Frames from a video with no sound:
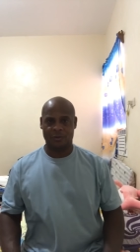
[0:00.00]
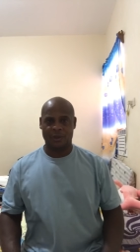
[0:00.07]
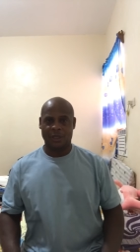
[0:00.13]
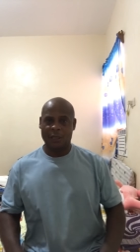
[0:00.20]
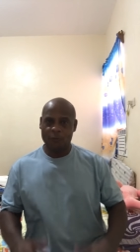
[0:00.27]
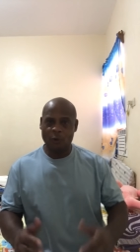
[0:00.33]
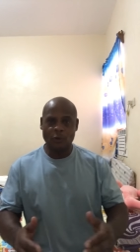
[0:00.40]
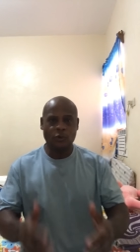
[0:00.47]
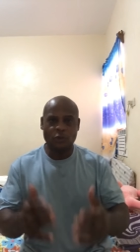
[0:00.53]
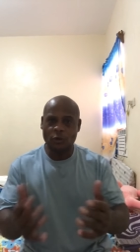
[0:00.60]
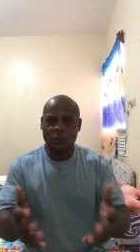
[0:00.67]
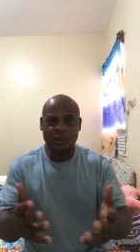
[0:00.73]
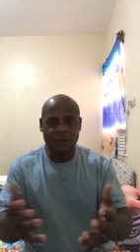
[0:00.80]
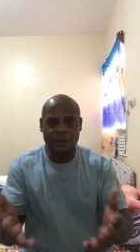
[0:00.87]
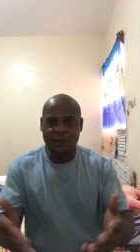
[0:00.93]
He wants
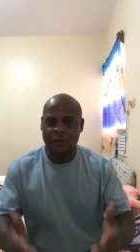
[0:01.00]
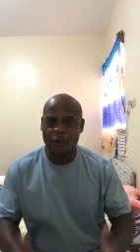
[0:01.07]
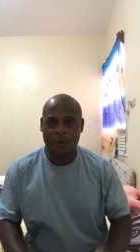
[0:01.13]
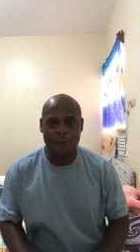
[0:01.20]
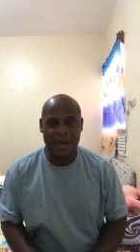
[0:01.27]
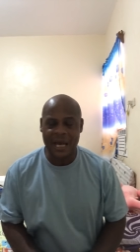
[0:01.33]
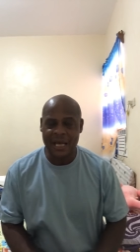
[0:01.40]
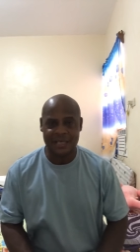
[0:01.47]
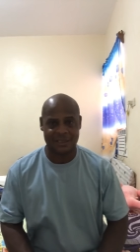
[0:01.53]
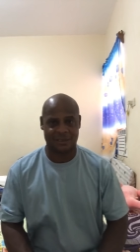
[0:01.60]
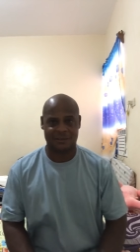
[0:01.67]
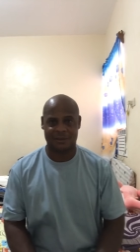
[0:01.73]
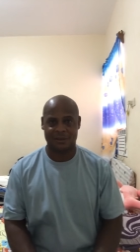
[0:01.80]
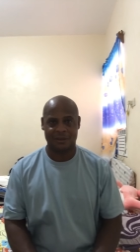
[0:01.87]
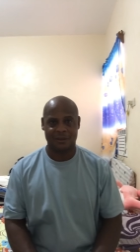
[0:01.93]
you to look your
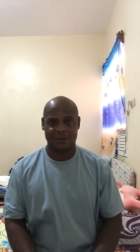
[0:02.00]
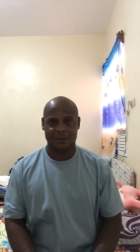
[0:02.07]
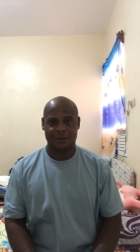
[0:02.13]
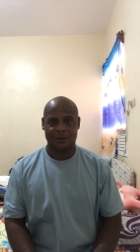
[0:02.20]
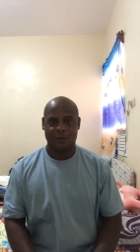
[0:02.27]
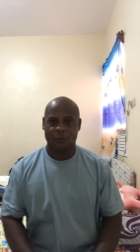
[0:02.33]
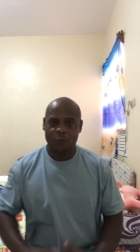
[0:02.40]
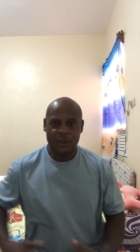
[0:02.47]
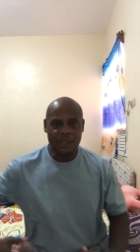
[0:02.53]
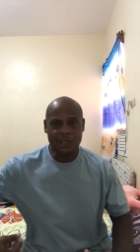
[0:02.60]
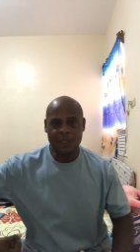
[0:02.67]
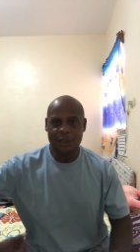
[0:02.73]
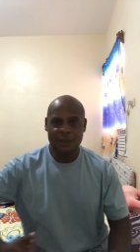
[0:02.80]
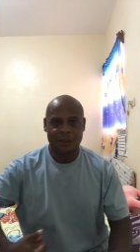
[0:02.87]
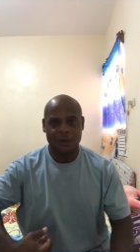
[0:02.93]
best when
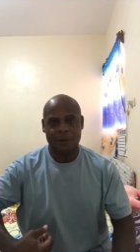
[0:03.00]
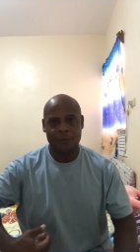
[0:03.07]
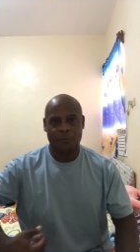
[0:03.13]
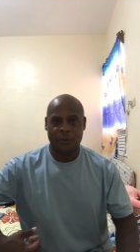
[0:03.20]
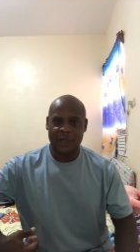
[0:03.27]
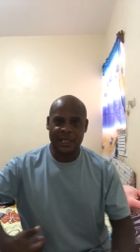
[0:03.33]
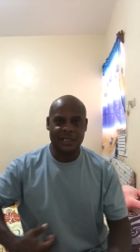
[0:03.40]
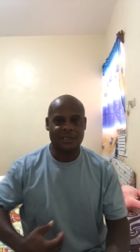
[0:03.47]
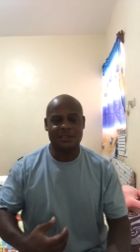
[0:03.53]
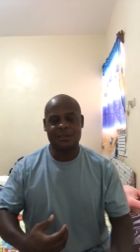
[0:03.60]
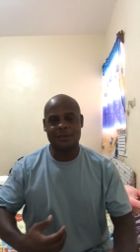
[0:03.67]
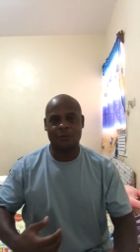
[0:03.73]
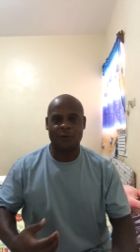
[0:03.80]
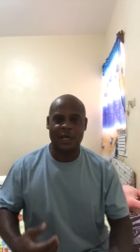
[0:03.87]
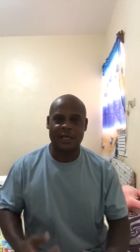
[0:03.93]
he
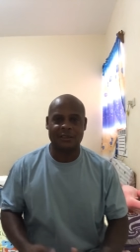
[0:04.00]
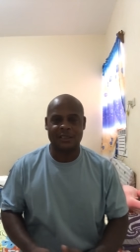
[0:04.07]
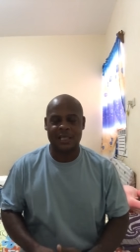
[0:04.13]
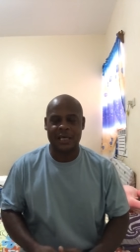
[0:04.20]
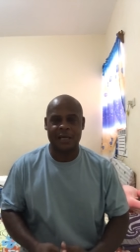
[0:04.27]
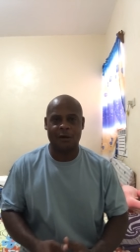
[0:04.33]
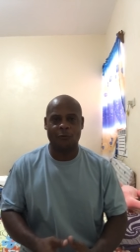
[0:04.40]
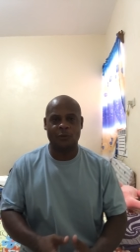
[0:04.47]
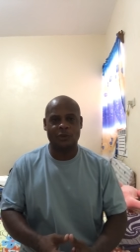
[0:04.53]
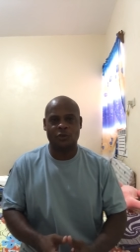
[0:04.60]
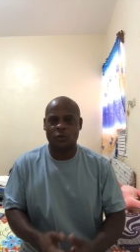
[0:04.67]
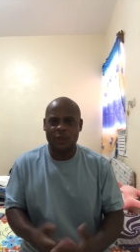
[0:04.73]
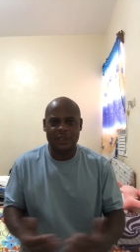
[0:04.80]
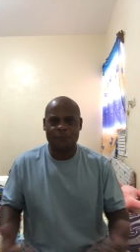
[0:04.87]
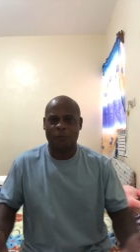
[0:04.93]
prances around town with
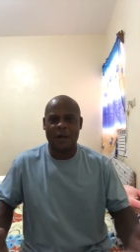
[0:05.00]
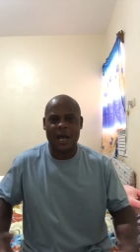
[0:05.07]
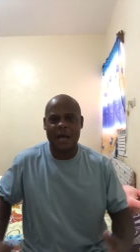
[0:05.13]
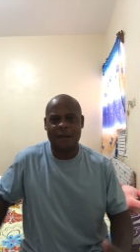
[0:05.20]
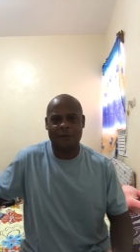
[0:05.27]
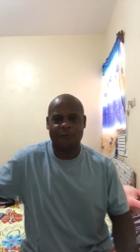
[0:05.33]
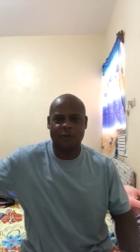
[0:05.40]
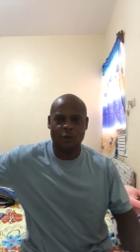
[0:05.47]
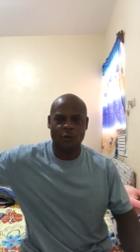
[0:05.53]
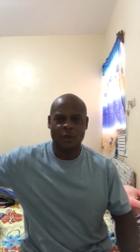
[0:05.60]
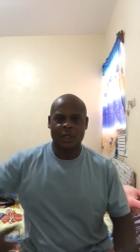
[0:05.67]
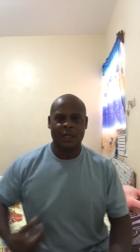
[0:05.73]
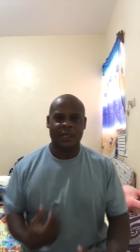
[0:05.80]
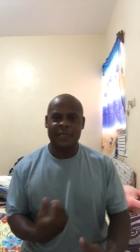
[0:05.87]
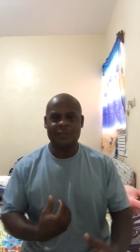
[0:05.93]
you. He's proud of
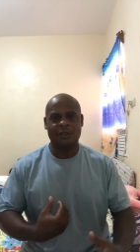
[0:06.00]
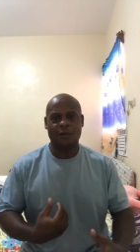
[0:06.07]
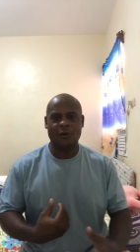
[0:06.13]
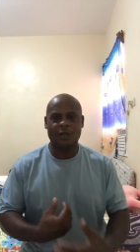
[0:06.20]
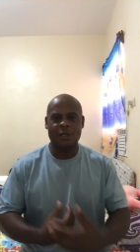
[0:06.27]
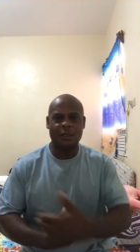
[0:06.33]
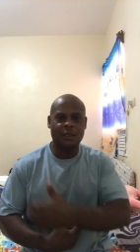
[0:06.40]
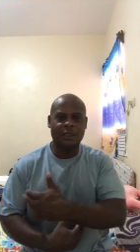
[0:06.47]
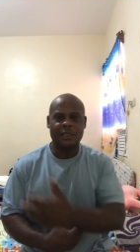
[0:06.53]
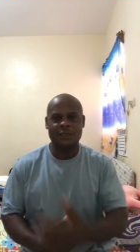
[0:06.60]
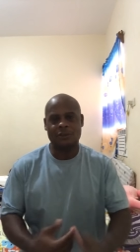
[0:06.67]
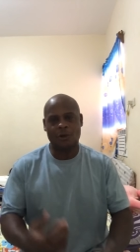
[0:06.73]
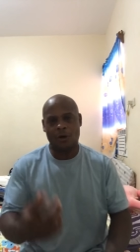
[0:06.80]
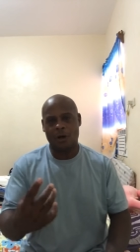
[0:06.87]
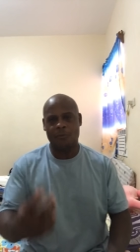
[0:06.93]
you. He's going to hook
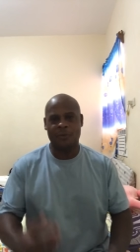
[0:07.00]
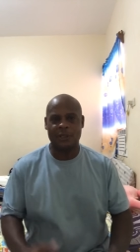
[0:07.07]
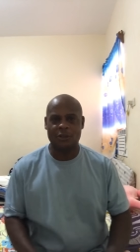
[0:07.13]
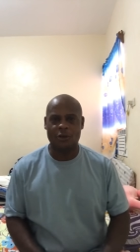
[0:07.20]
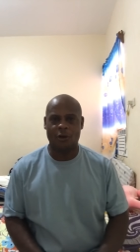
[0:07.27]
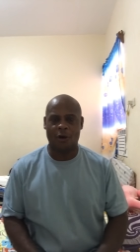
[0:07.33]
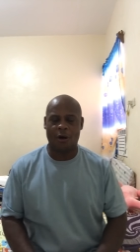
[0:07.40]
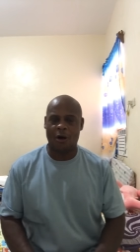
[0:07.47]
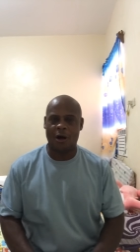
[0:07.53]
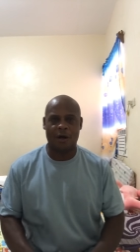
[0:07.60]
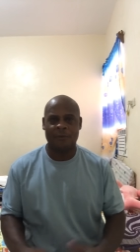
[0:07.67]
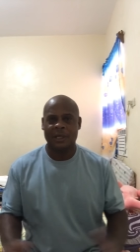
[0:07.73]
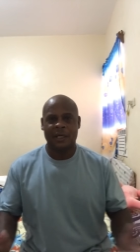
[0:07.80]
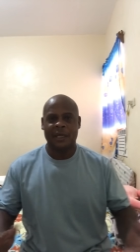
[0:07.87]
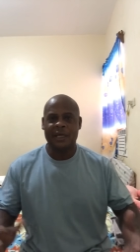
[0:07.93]
his arm in your
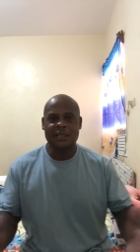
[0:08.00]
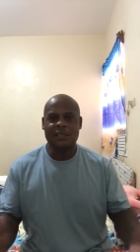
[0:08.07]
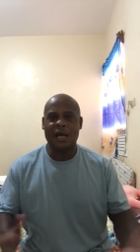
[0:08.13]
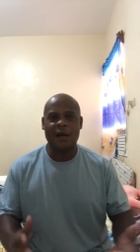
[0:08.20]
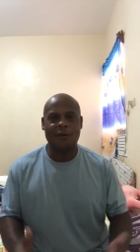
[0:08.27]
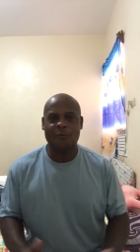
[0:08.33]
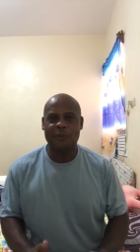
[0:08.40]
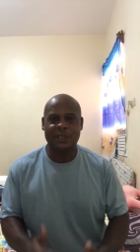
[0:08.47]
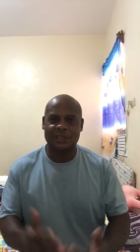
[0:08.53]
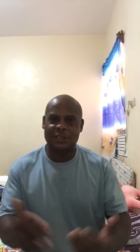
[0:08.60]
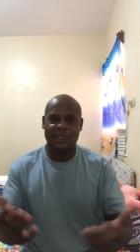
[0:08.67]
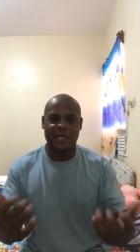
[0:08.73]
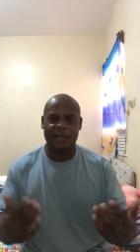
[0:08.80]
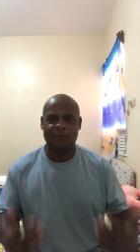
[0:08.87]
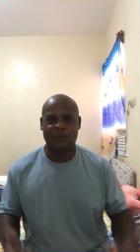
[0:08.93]
arm. He's not going to be
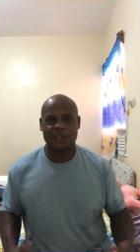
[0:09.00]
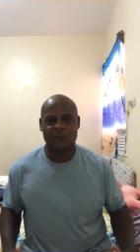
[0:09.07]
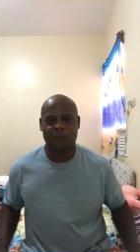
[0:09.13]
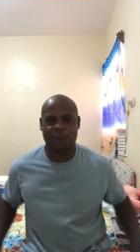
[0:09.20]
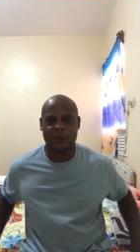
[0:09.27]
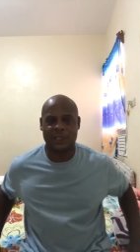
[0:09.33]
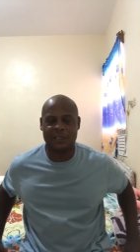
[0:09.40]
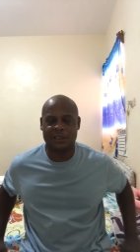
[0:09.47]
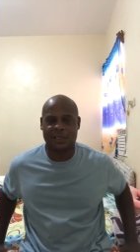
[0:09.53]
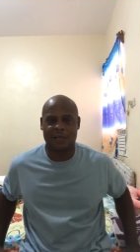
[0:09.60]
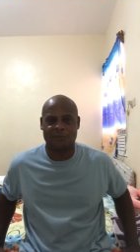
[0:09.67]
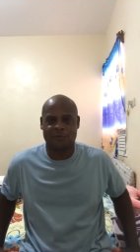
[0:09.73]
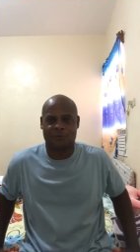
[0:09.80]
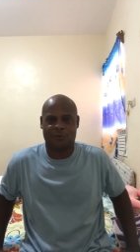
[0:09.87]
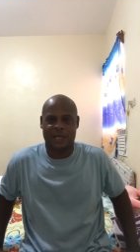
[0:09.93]
ashamed when his friends
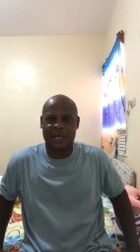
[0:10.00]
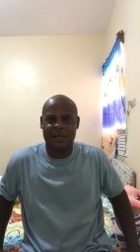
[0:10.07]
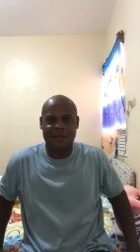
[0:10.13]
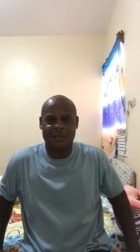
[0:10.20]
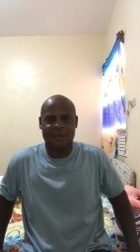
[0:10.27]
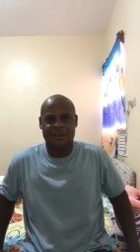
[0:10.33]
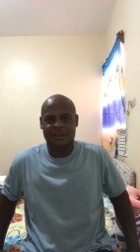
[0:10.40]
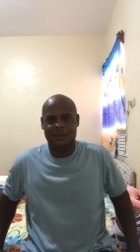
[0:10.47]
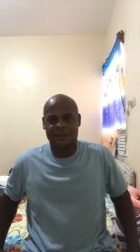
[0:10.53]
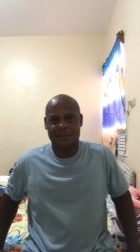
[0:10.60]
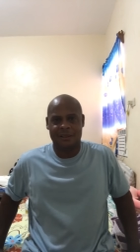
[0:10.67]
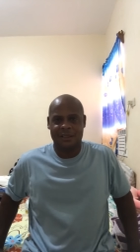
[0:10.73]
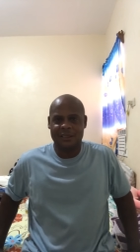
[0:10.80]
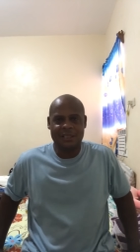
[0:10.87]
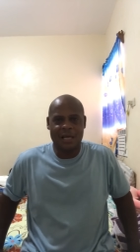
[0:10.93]
comes around.
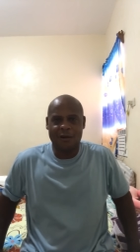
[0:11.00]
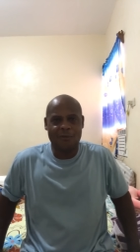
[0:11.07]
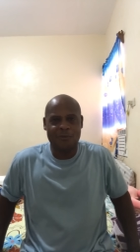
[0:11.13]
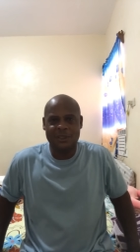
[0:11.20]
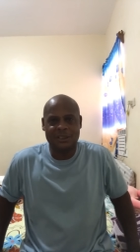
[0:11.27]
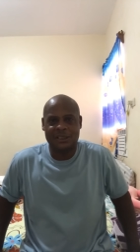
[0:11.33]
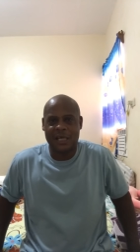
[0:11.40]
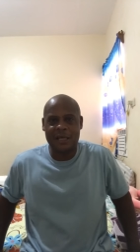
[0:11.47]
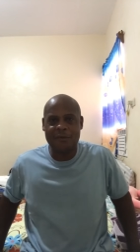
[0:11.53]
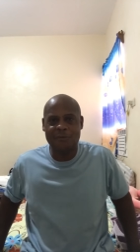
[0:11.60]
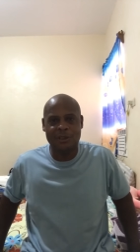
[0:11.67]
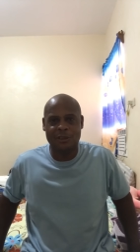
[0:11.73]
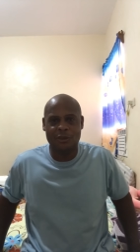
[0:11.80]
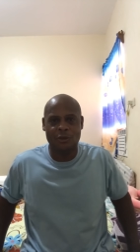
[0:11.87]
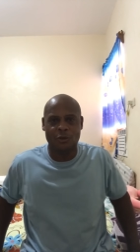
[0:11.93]
He's not going to be
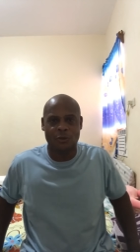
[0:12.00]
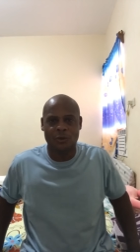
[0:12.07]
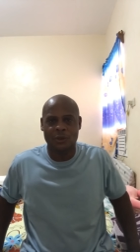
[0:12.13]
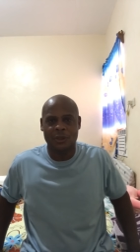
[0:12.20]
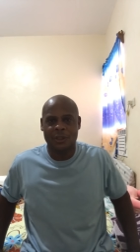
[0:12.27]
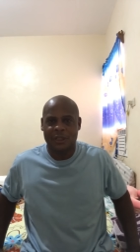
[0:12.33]
ashamed of you.